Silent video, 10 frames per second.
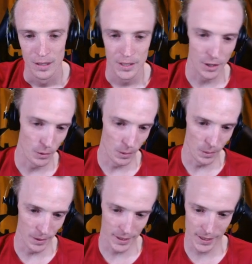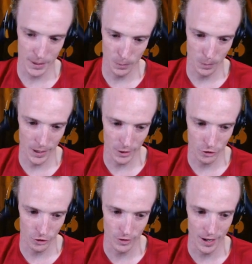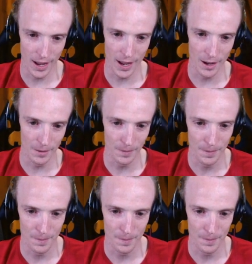So do I want to switch now